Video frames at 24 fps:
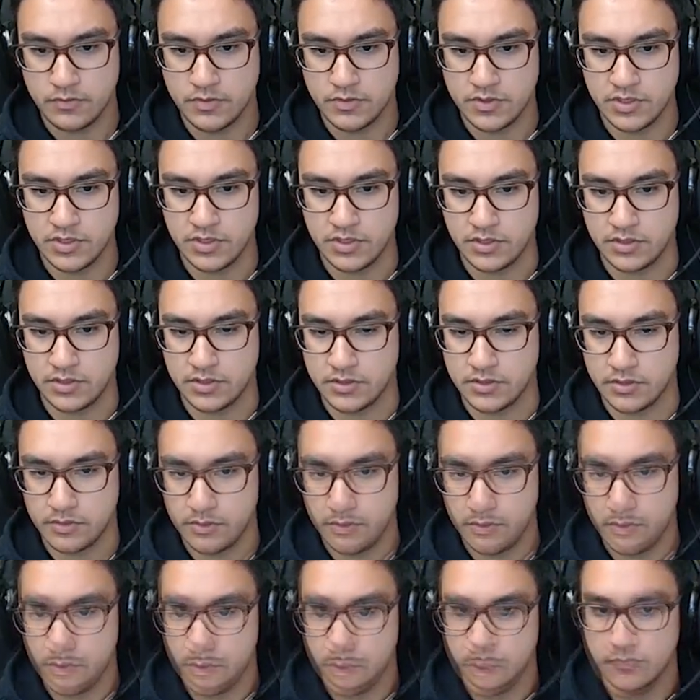and control
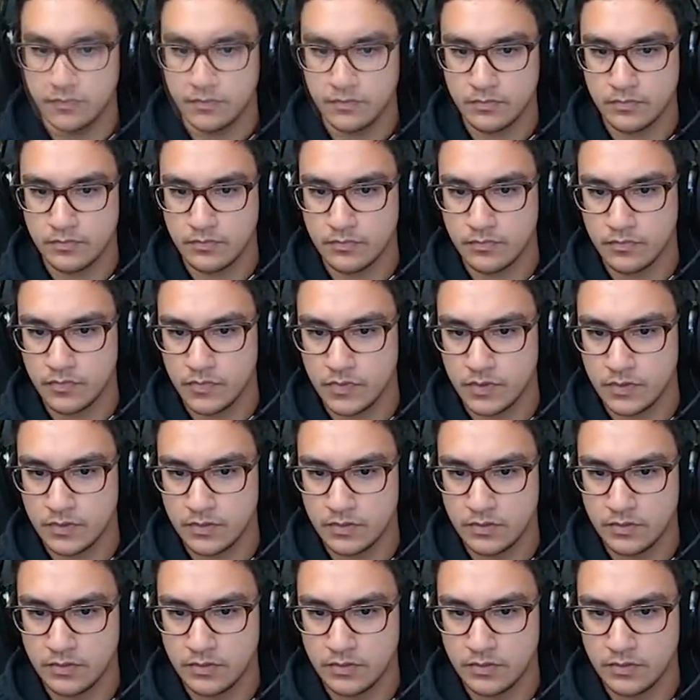over time.